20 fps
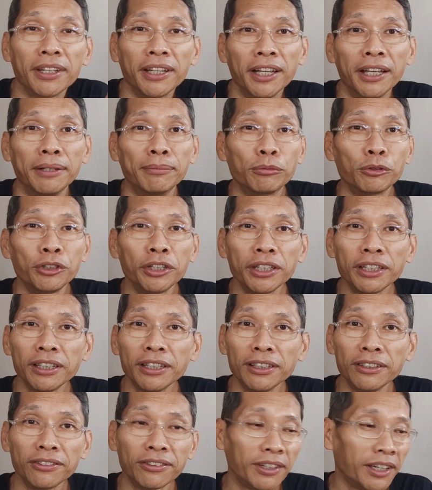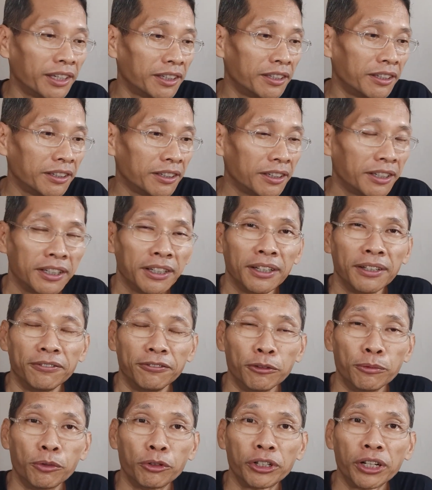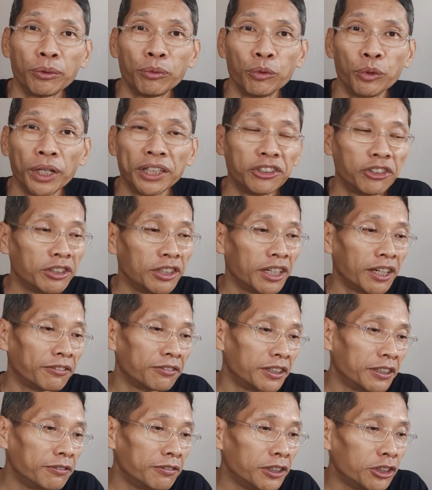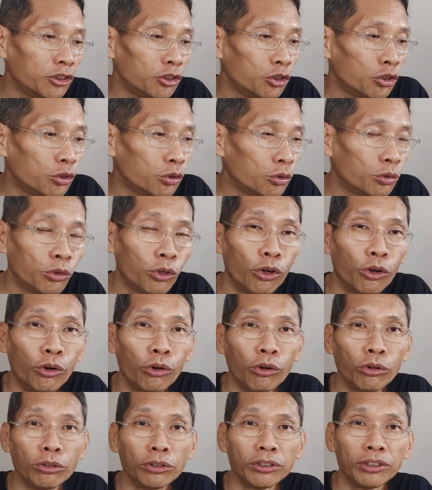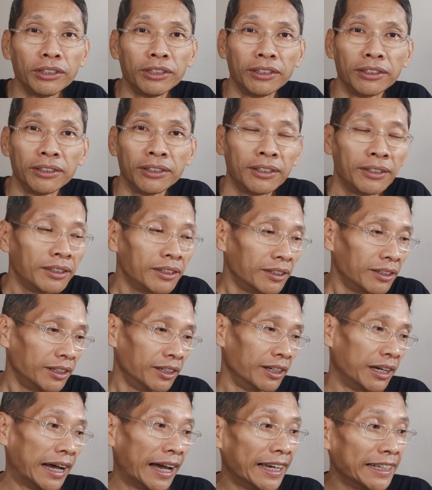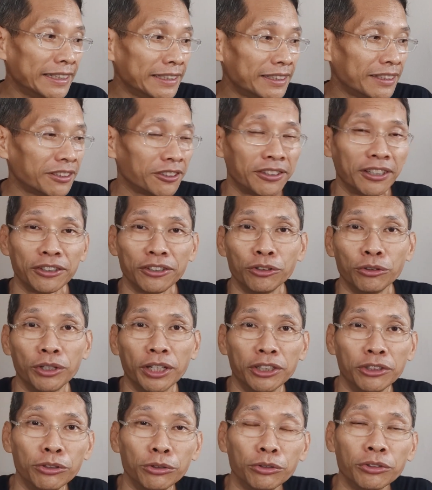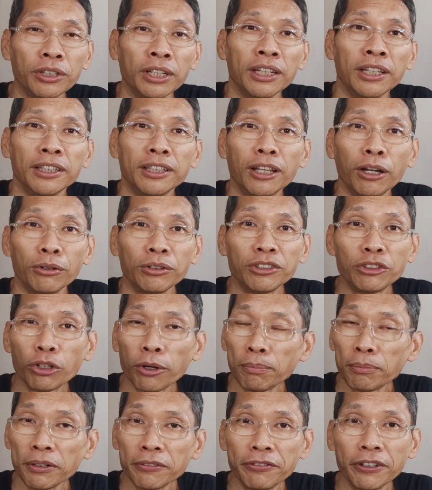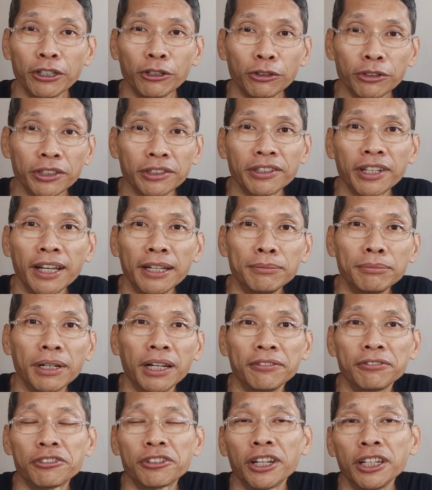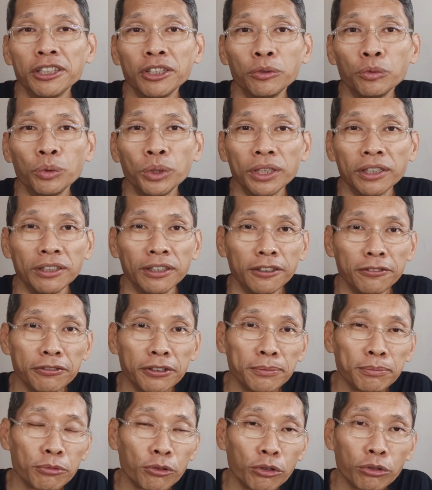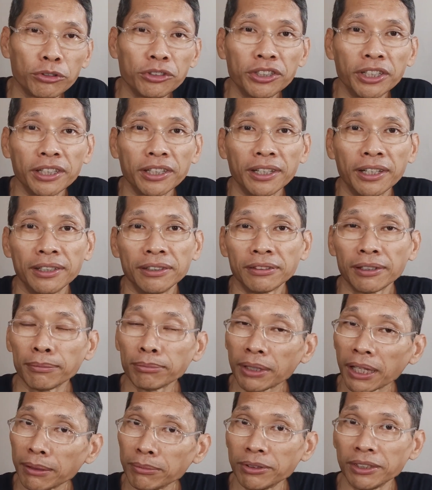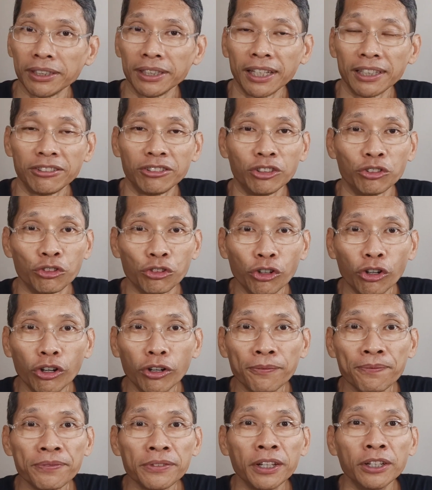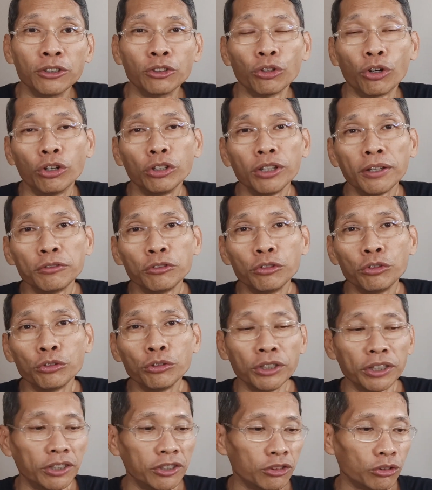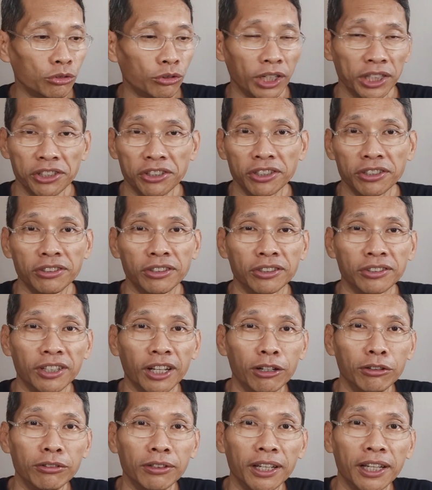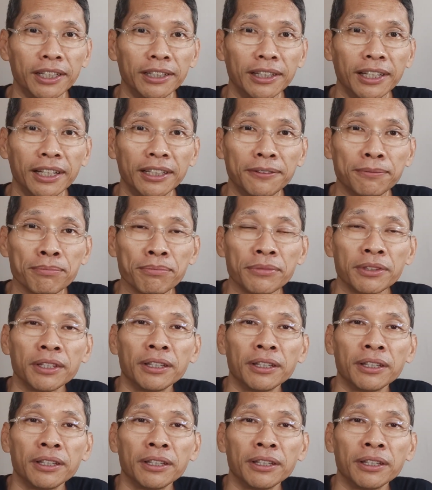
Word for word: and uh, putting it inside here, Filmora will actually have given you all the uh, ideas that you can use. Now, it's not perfect all the time. I've tried it with a different project and sometimes it gets it wrong. So all you have to do is to adjust the sound and then